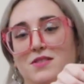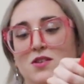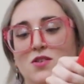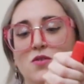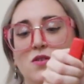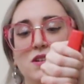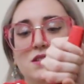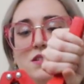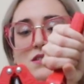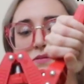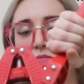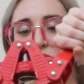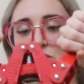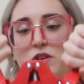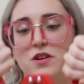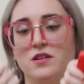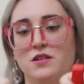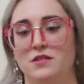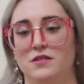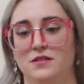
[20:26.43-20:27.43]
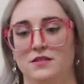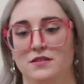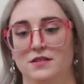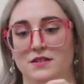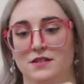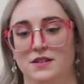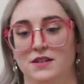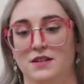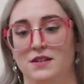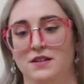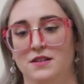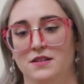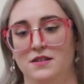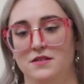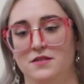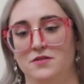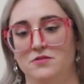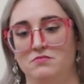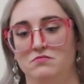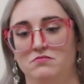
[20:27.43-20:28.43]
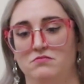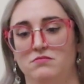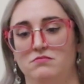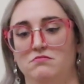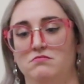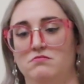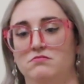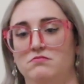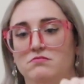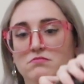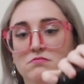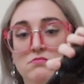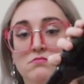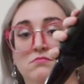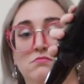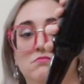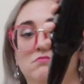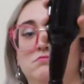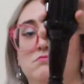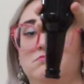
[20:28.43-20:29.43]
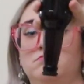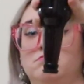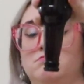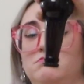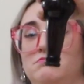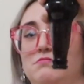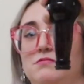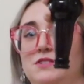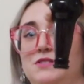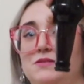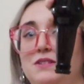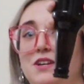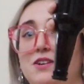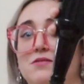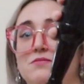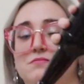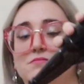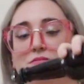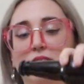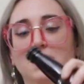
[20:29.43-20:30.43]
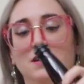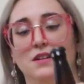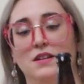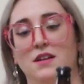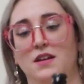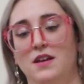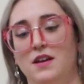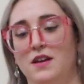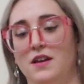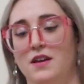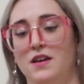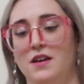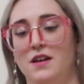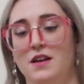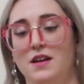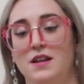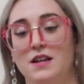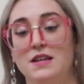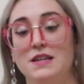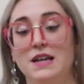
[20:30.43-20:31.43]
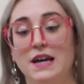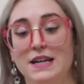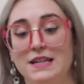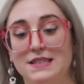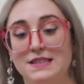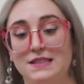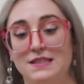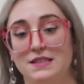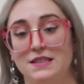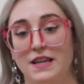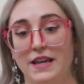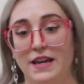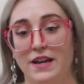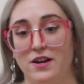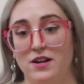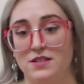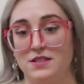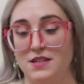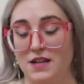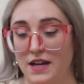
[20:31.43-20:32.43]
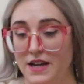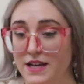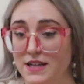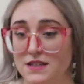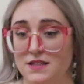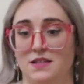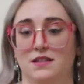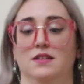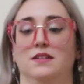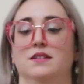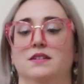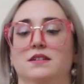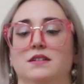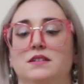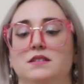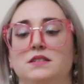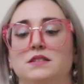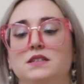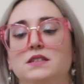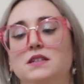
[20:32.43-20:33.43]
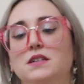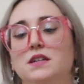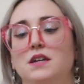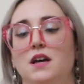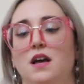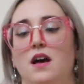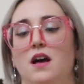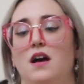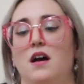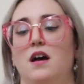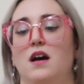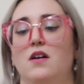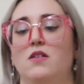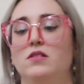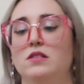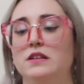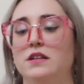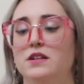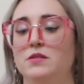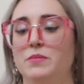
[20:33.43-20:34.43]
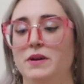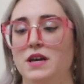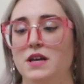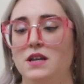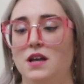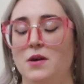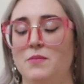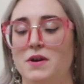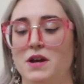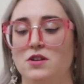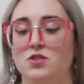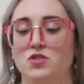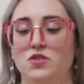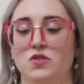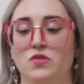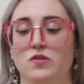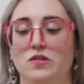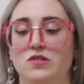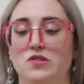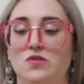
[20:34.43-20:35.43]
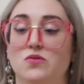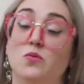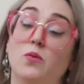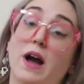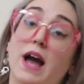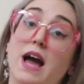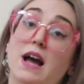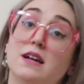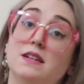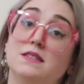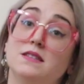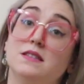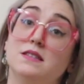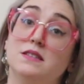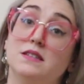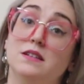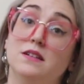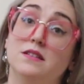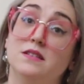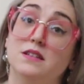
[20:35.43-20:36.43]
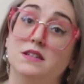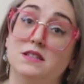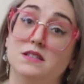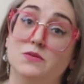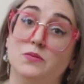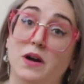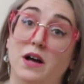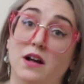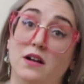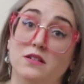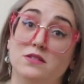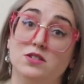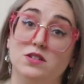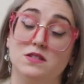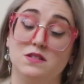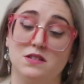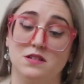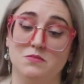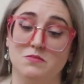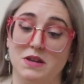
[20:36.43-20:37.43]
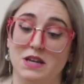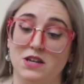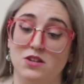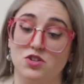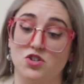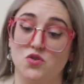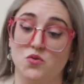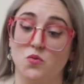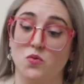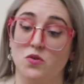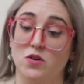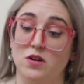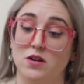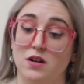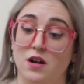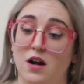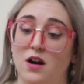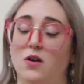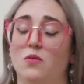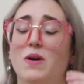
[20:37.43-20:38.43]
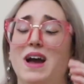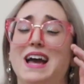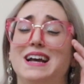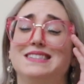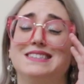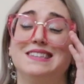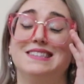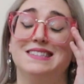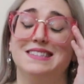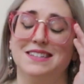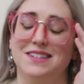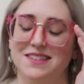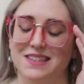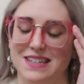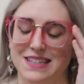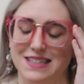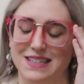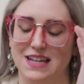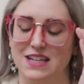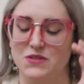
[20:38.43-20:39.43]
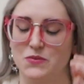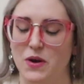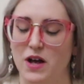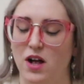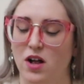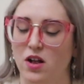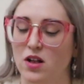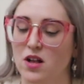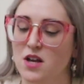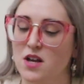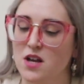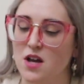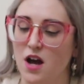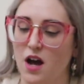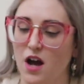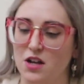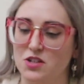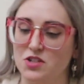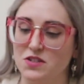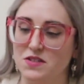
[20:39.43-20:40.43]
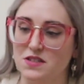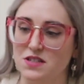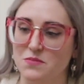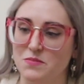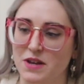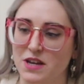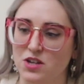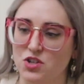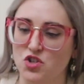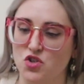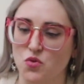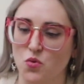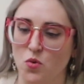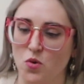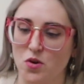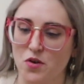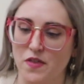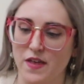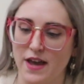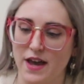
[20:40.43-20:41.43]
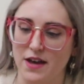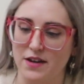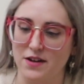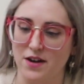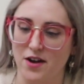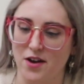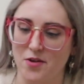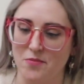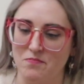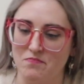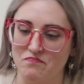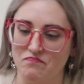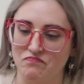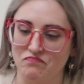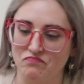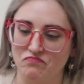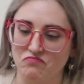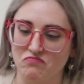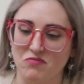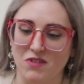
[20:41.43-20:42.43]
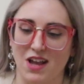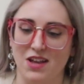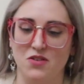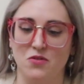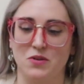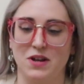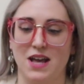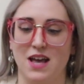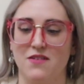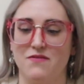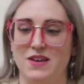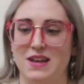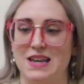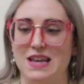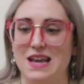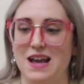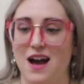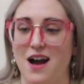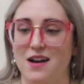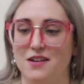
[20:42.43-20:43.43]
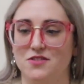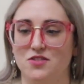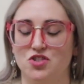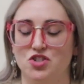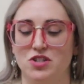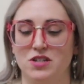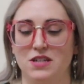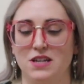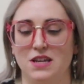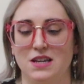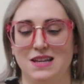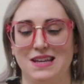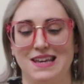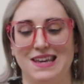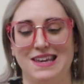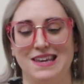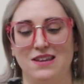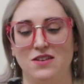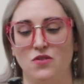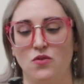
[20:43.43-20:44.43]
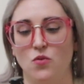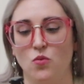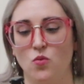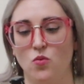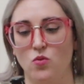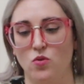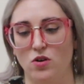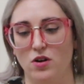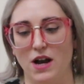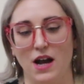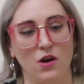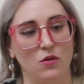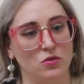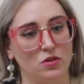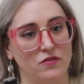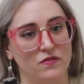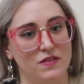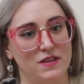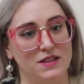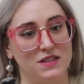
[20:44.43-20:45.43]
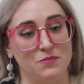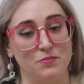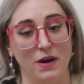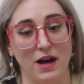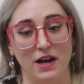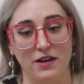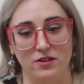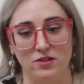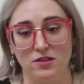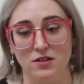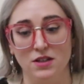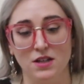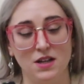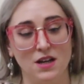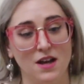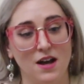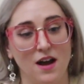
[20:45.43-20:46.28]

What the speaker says: the noise is important. There we go. Nice airtight. A little bit, I'm actually going to wax seal these well, just to make sure, wax seal these as well, just to make sure that I don't have any oxygen getting in or out of this bottle.